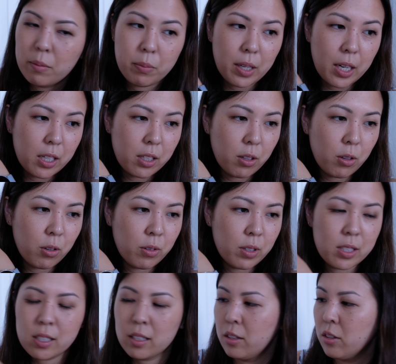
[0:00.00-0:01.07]
but I know
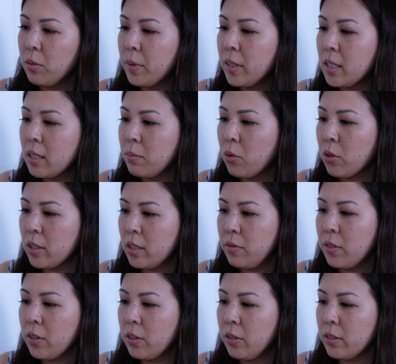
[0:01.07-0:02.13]
it's a little bit more
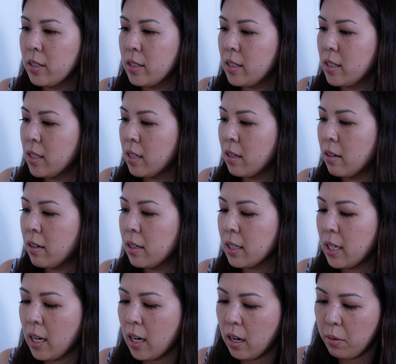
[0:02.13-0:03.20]
difficult to see on
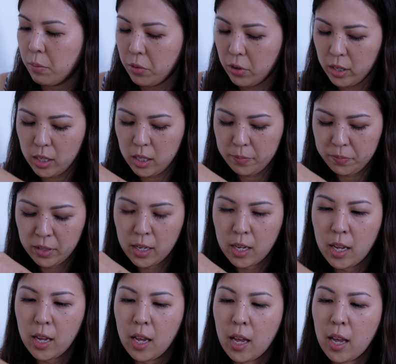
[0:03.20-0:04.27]
camera.
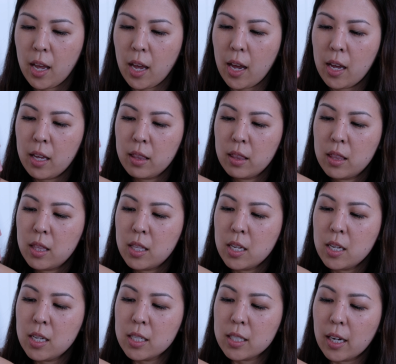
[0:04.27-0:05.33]
And
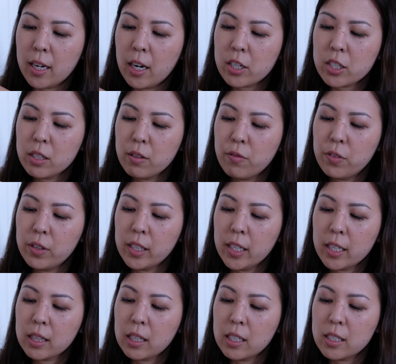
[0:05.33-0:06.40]
these, I actually feel
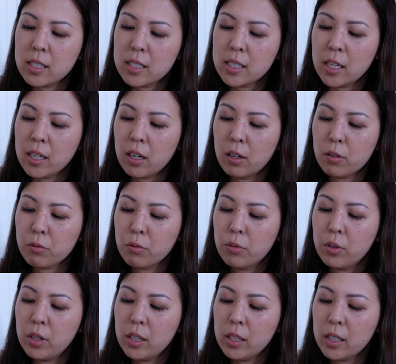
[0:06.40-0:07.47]
like they stay on
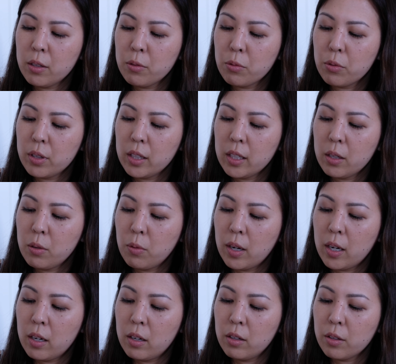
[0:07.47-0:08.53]
really, really
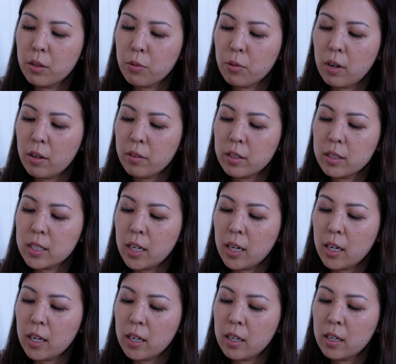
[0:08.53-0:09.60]
well throughout the
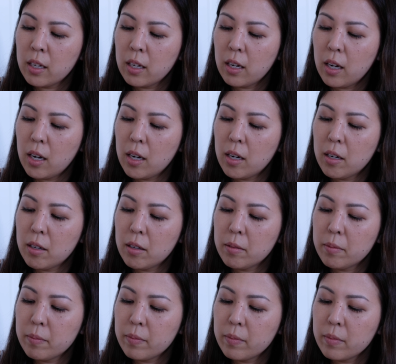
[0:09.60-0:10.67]
day.
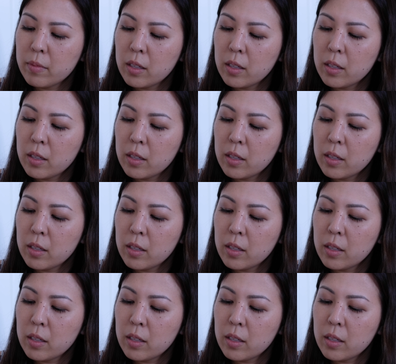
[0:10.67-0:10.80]
Um,